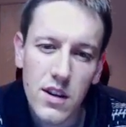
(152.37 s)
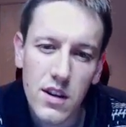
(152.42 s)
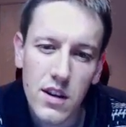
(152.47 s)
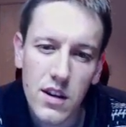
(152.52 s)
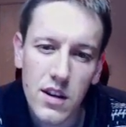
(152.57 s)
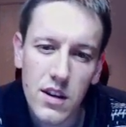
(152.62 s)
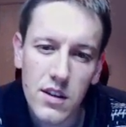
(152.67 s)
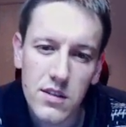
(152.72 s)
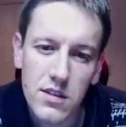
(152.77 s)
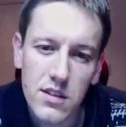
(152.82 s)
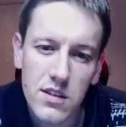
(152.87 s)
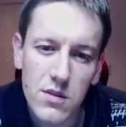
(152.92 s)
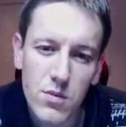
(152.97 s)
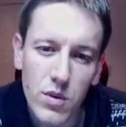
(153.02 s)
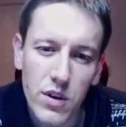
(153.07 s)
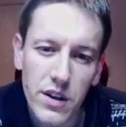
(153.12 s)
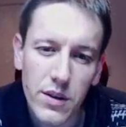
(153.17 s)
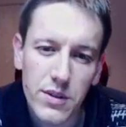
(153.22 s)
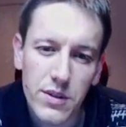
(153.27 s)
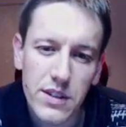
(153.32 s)
so this is
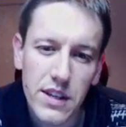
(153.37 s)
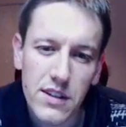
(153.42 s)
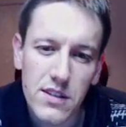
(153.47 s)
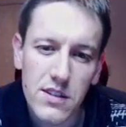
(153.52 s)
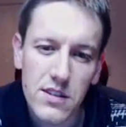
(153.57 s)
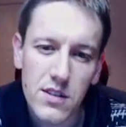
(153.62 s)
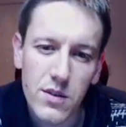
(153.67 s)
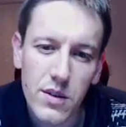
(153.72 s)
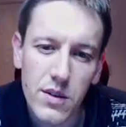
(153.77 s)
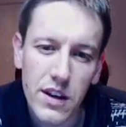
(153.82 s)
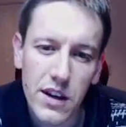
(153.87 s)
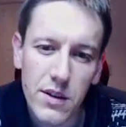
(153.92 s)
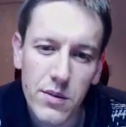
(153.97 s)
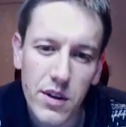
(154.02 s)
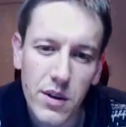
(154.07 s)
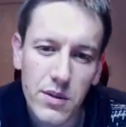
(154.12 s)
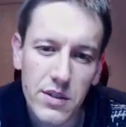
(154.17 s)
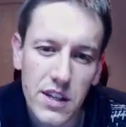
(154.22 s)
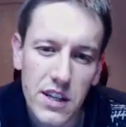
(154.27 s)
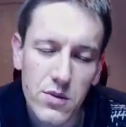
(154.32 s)
y equals x squared, y
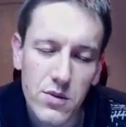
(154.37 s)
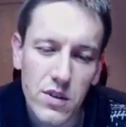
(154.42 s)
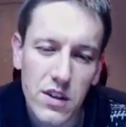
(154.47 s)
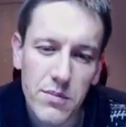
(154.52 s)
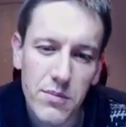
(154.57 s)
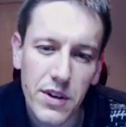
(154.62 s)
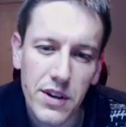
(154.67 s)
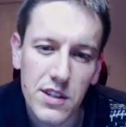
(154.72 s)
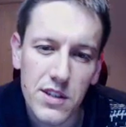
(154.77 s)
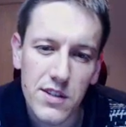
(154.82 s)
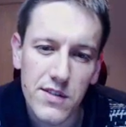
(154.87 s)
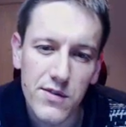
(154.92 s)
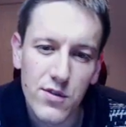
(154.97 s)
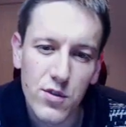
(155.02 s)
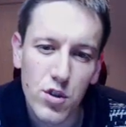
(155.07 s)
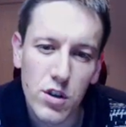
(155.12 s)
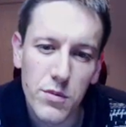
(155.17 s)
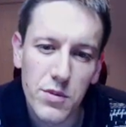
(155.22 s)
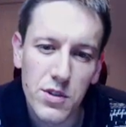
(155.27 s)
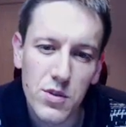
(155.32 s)
equals x squared minus
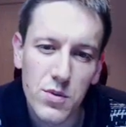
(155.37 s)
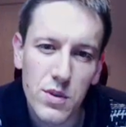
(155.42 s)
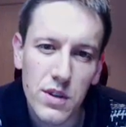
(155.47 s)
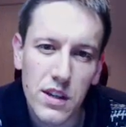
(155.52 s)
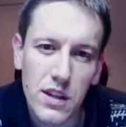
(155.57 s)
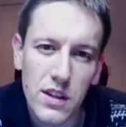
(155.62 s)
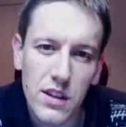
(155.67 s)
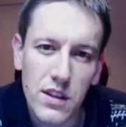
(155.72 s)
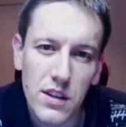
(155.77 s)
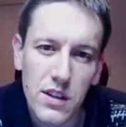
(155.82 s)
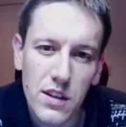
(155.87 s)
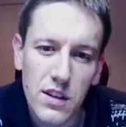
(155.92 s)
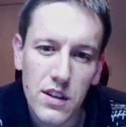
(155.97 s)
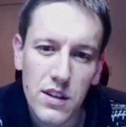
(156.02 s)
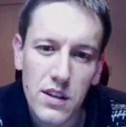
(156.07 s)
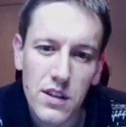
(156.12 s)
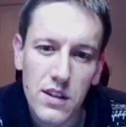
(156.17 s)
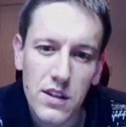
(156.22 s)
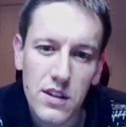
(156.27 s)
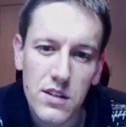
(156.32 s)
4, between
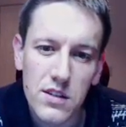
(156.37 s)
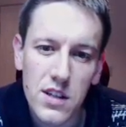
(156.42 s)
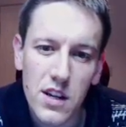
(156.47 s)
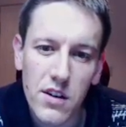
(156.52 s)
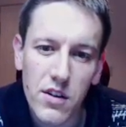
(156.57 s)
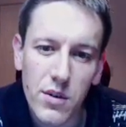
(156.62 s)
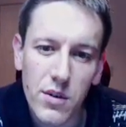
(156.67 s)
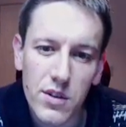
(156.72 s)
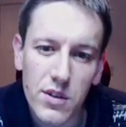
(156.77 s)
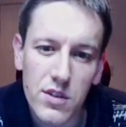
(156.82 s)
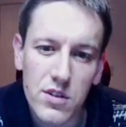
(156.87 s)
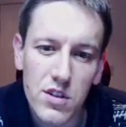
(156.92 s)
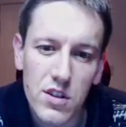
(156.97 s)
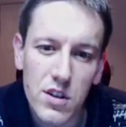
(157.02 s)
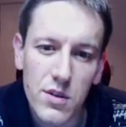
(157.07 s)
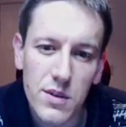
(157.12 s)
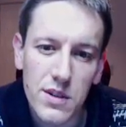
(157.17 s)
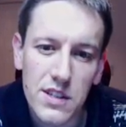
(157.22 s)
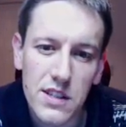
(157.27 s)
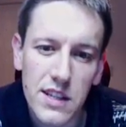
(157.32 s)
0 and
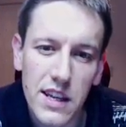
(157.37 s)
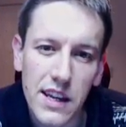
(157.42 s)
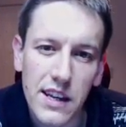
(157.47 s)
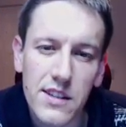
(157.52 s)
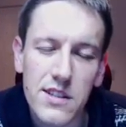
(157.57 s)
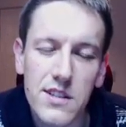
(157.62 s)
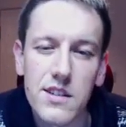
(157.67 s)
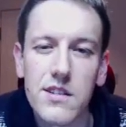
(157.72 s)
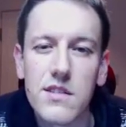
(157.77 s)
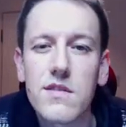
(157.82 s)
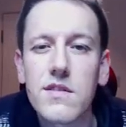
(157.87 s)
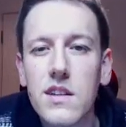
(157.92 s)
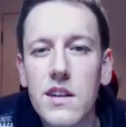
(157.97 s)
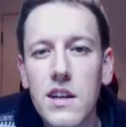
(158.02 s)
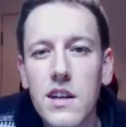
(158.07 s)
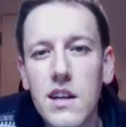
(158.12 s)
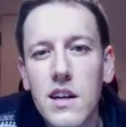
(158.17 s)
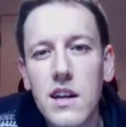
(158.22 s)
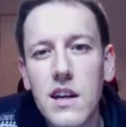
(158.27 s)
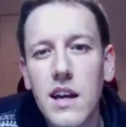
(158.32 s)
2 is negative,
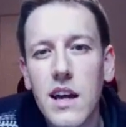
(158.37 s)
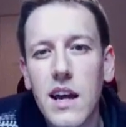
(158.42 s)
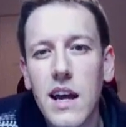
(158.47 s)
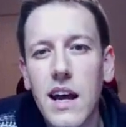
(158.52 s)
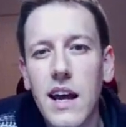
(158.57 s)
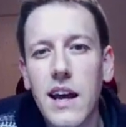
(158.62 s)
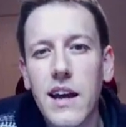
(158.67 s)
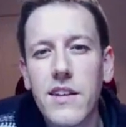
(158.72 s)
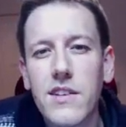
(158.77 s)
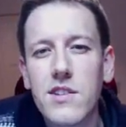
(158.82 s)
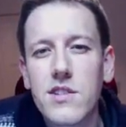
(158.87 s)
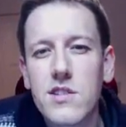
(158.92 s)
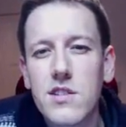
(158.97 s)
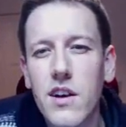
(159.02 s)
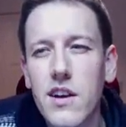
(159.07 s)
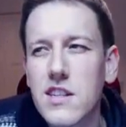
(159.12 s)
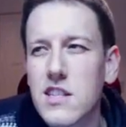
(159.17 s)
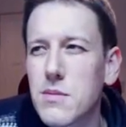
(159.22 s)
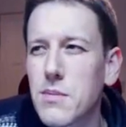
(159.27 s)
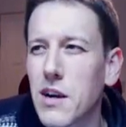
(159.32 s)
and
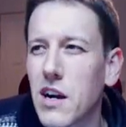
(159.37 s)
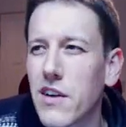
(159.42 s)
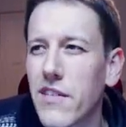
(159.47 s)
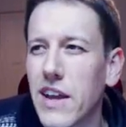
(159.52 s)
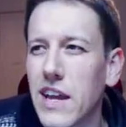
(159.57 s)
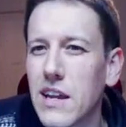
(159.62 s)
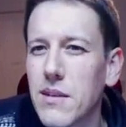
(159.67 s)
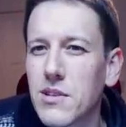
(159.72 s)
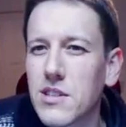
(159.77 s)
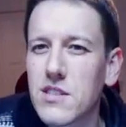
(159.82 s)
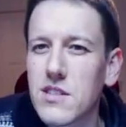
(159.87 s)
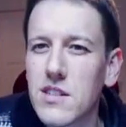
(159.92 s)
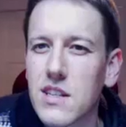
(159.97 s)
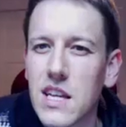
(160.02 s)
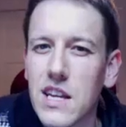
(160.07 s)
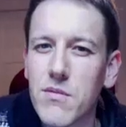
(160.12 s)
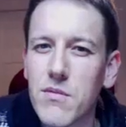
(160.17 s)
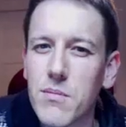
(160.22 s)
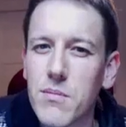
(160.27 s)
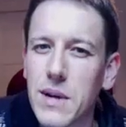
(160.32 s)
sine to the power of 8, because it's an
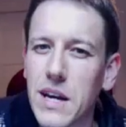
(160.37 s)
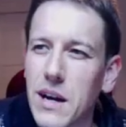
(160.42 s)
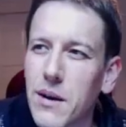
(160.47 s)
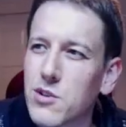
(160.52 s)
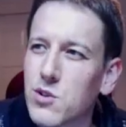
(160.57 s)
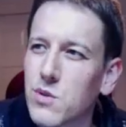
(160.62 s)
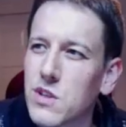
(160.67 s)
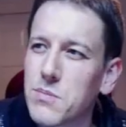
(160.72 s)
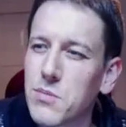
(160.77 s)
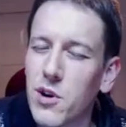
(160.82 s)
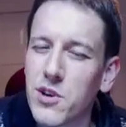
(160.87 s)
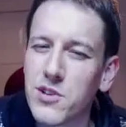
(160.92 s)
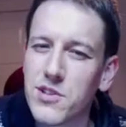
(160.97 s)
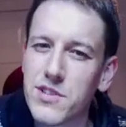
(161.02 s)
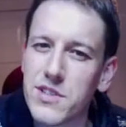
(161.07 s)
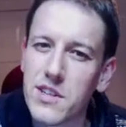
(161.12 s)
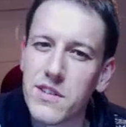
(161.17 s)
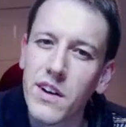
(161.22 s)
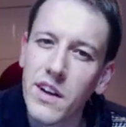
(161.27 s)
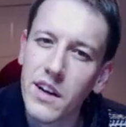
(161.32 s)
even power, is always
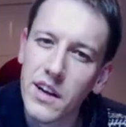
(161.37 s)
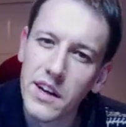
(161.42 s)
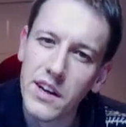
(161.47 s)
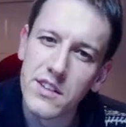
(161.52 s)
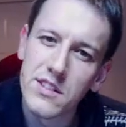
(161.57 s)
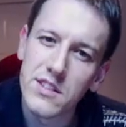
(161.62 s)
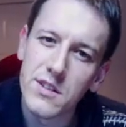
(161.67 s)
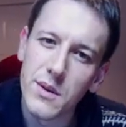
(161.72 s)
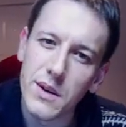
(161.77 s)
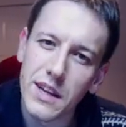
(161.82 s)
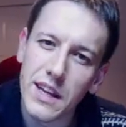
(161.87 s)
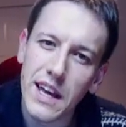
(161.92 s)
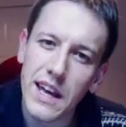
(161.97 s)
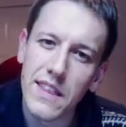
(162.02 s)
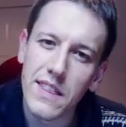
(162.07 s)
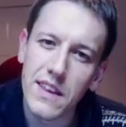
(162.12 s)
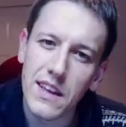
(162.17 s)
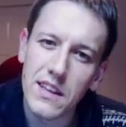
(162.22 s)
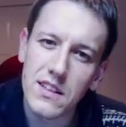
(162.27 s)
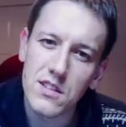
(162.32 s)
positive, so
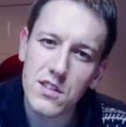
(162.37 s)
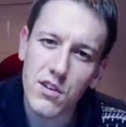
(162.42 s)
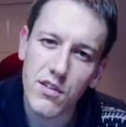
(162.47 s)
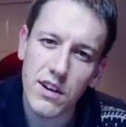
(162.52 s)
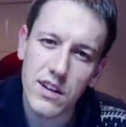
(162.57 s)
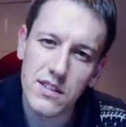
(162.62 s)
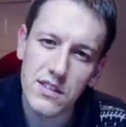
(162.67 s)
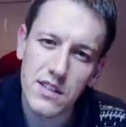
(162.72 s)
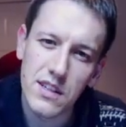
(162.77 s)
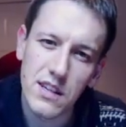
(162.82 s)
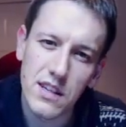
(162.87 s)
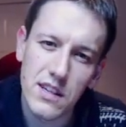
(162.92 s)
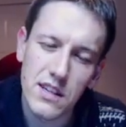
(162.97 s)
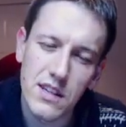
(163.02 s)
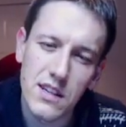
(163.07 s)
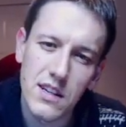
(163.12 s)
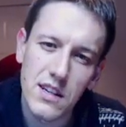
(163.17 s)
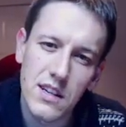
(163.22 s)
again, the integrand here